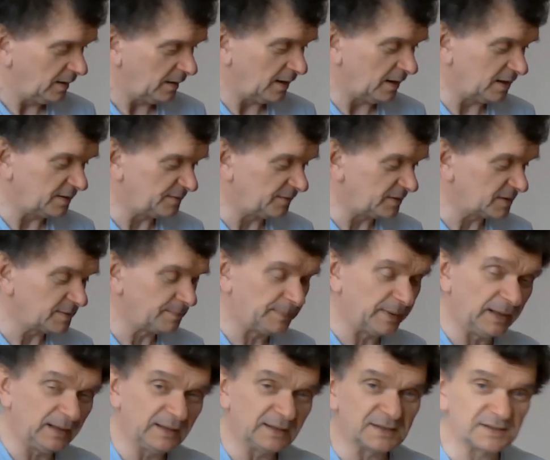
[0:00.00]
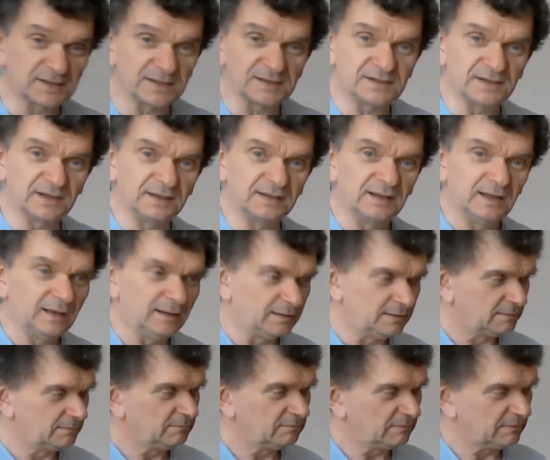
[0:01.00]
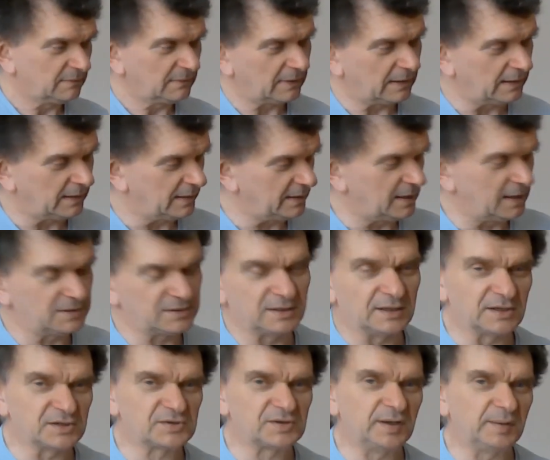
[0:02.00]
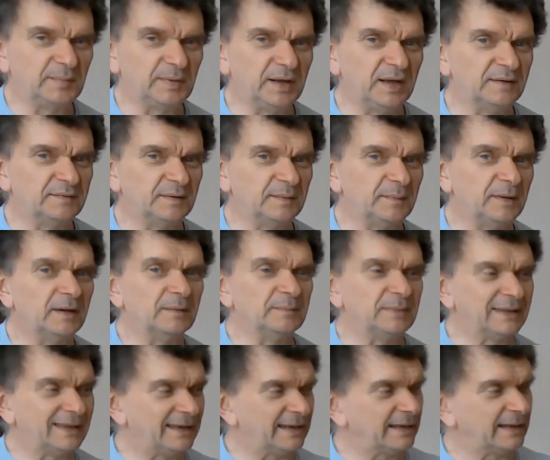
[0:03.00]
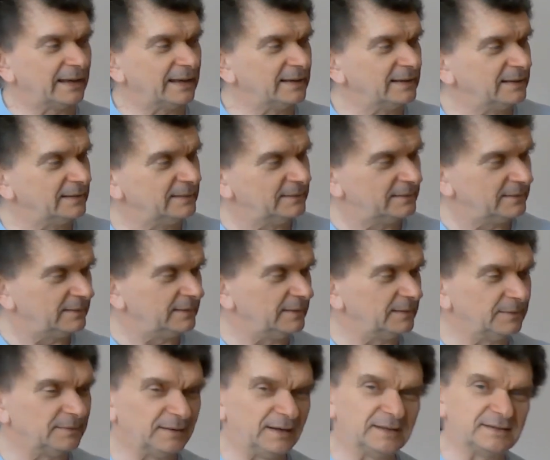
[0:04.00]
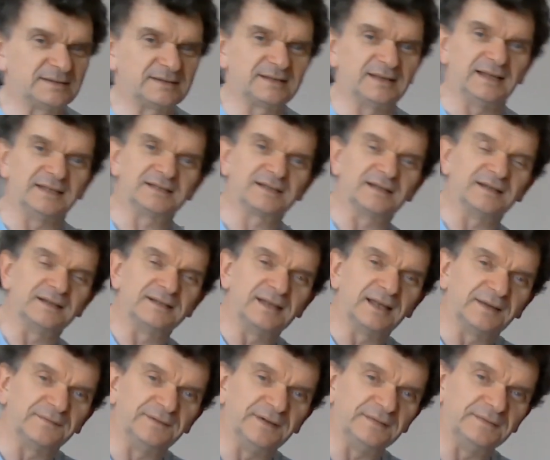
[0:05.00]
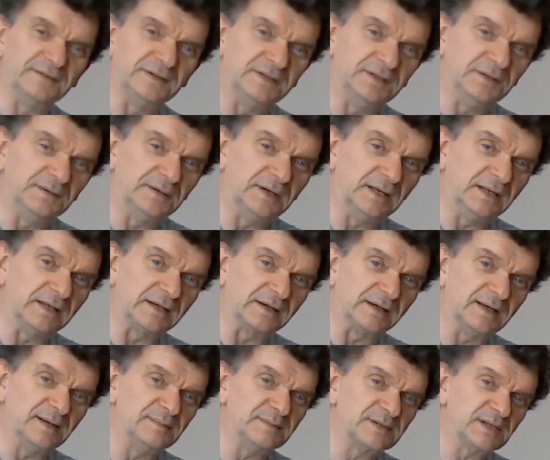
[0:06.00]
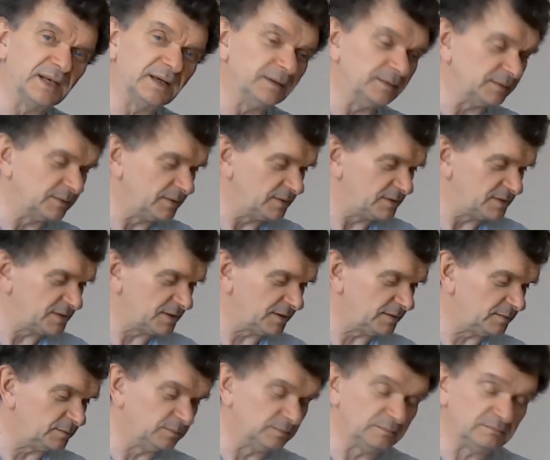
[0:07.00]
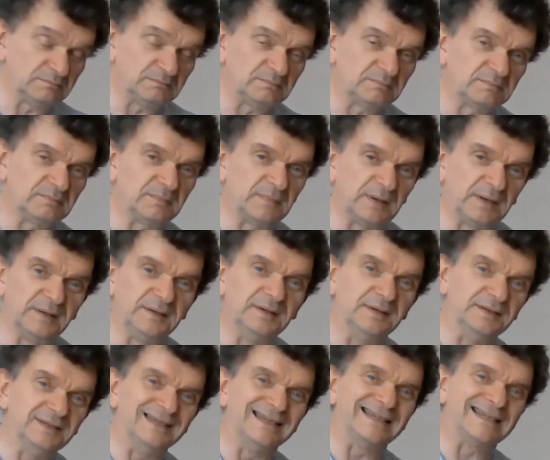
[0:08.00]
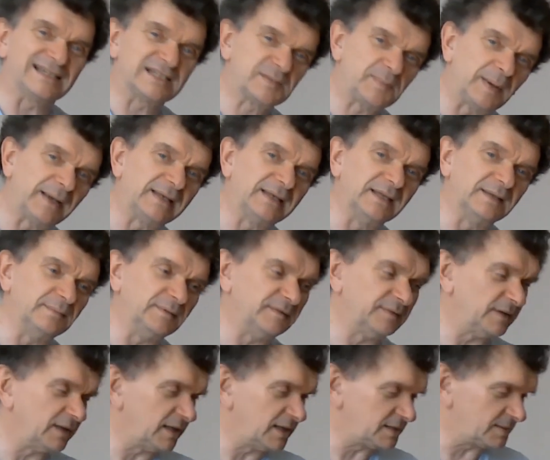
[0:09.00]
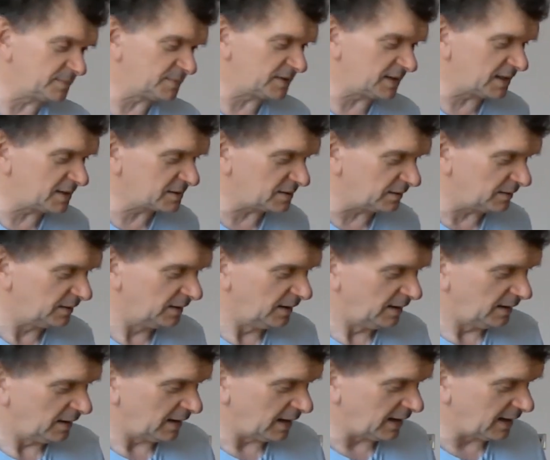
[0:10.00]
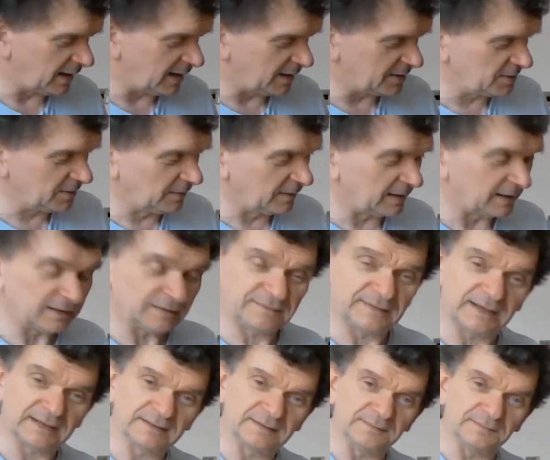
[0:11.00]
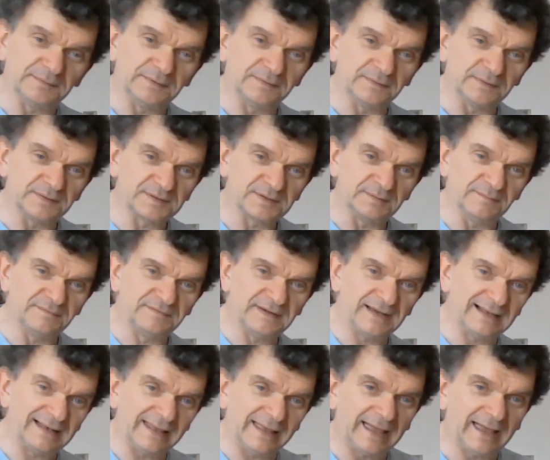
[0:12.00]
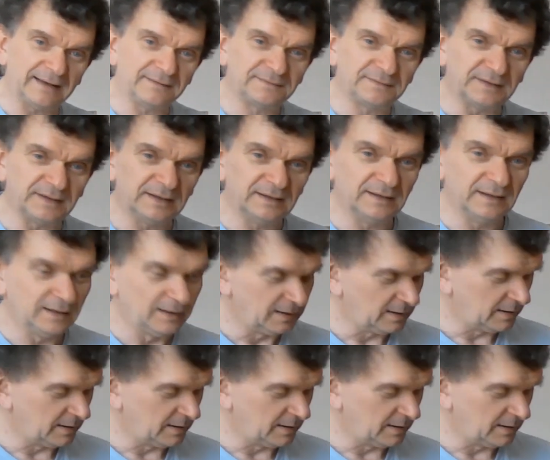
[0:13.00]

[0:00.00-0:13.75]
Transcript: As far as the build is concerned, it's an extremely heavy mount, but then again, it's going to take 52 kilograms load, so you expect it to be fairly substantial. I do like the fact that we've got some fairly hefty